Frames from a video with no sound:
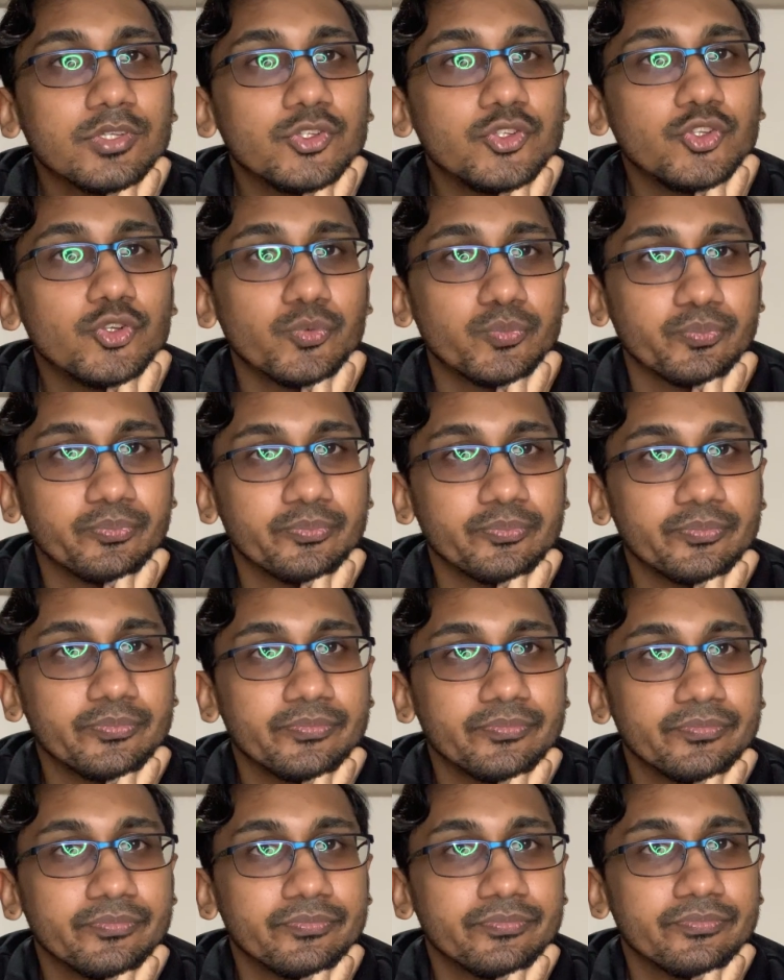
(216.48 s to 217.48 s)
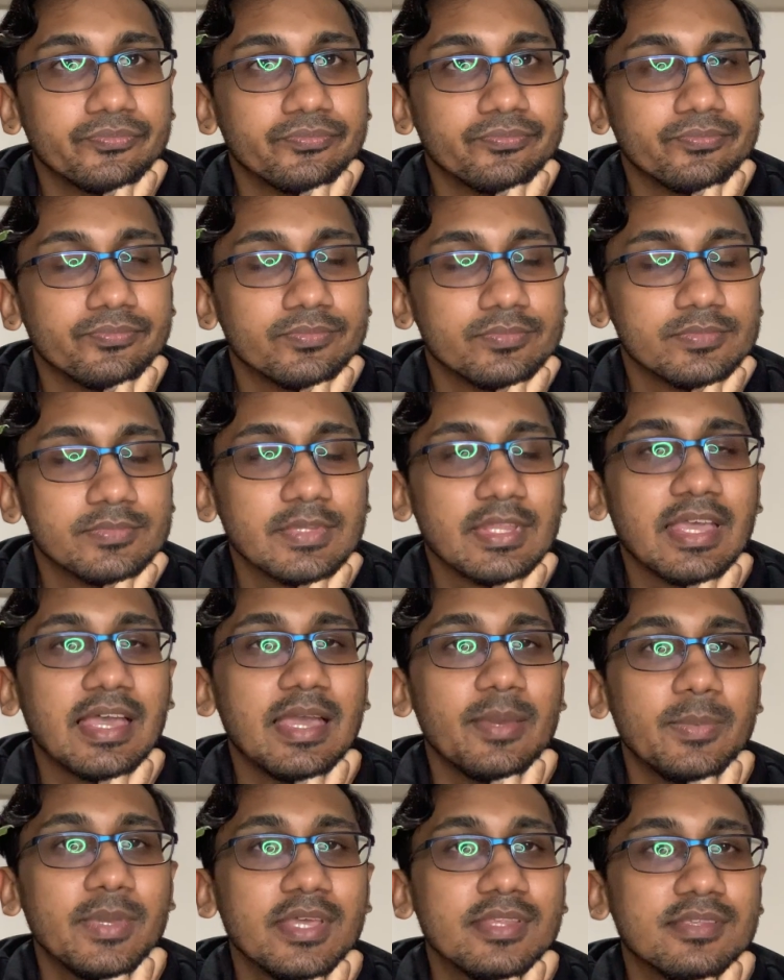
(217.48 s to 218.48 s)
No.
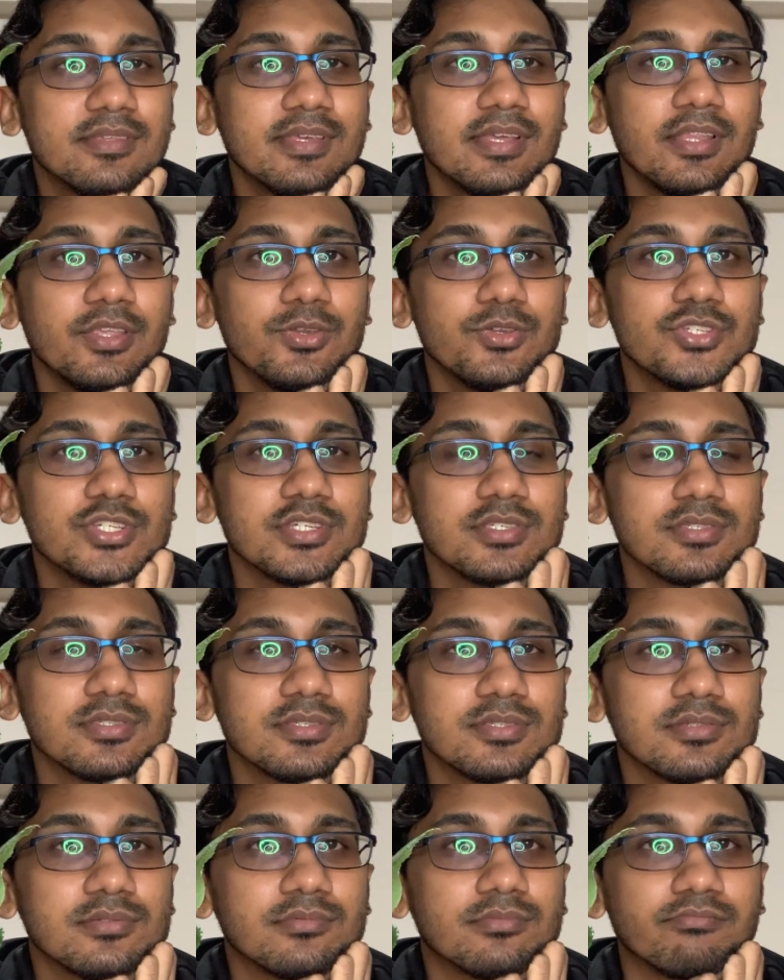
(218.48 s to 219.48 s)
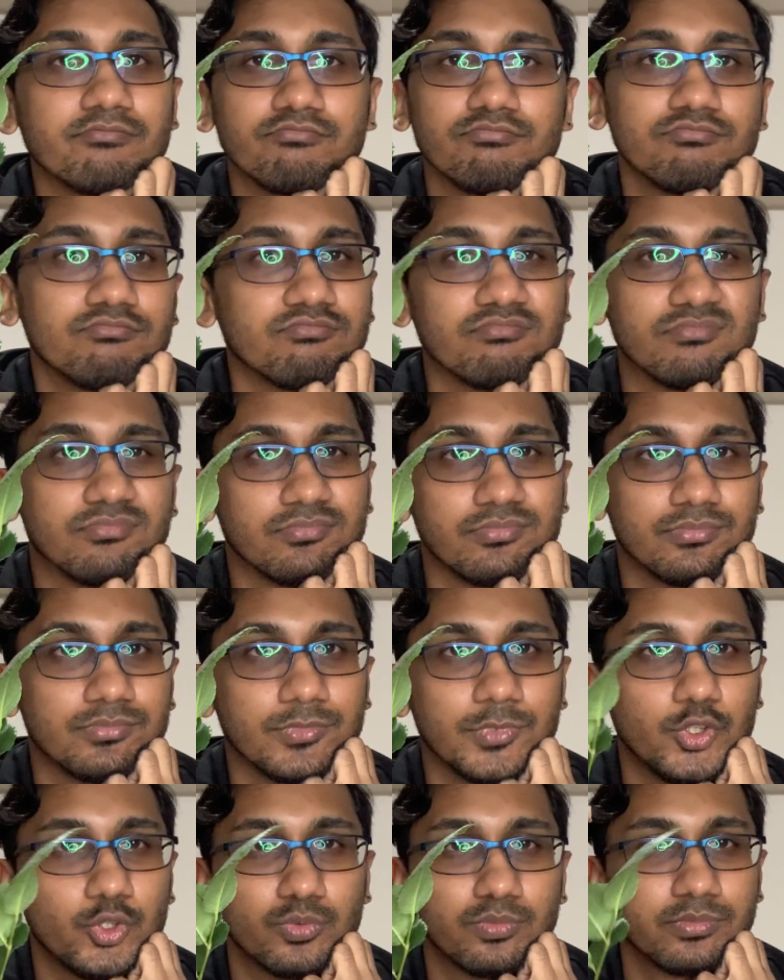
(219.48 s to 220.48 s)
I'm here to tell you just
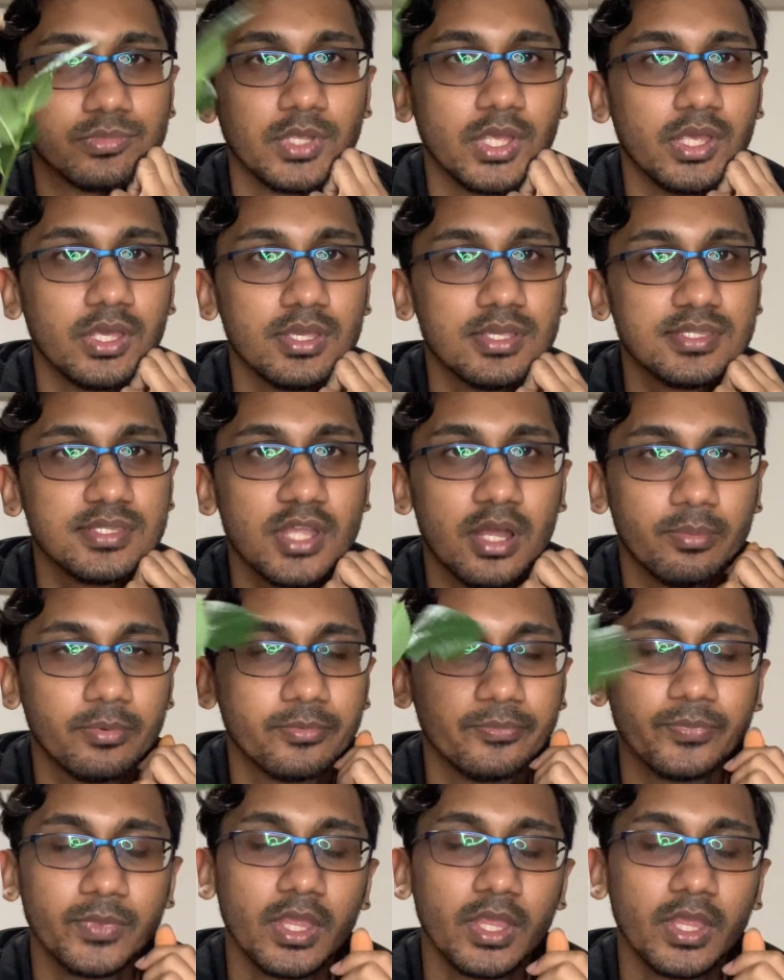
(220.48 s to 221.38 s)
no. stop.